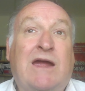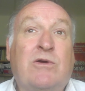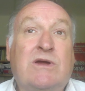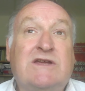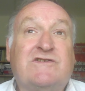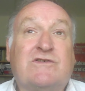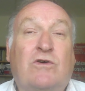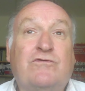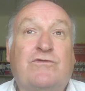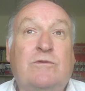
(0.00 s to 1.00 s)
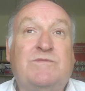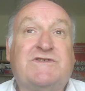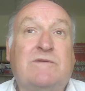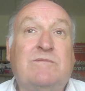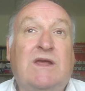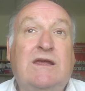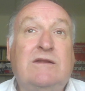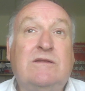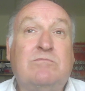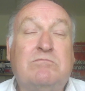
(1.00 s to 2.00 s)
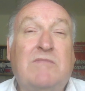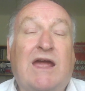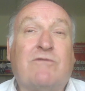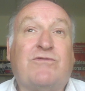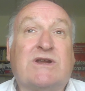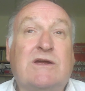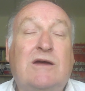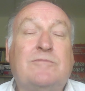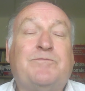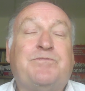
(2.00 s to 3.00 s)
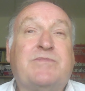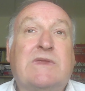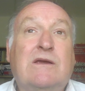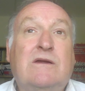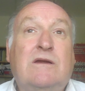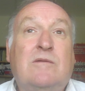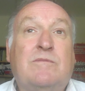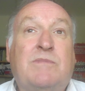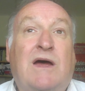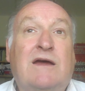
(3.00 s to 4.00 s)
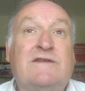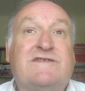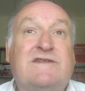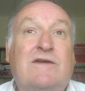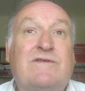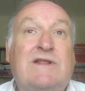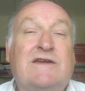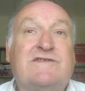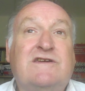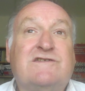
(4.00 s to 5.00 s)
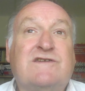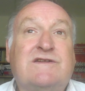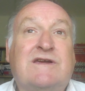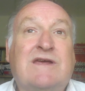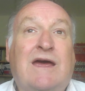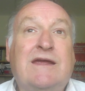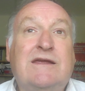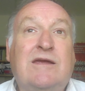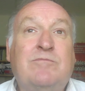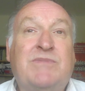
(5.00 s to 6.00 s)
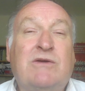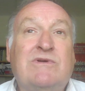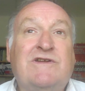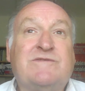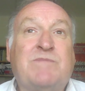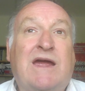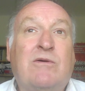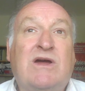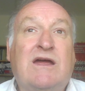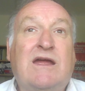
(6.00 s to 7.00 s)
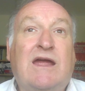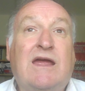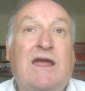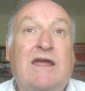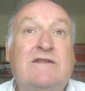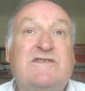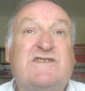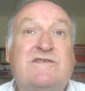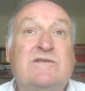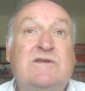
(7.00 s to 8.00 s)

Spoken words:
power. It's got troops in Africa. but nevertheless, it's a decaying imperialist power. And,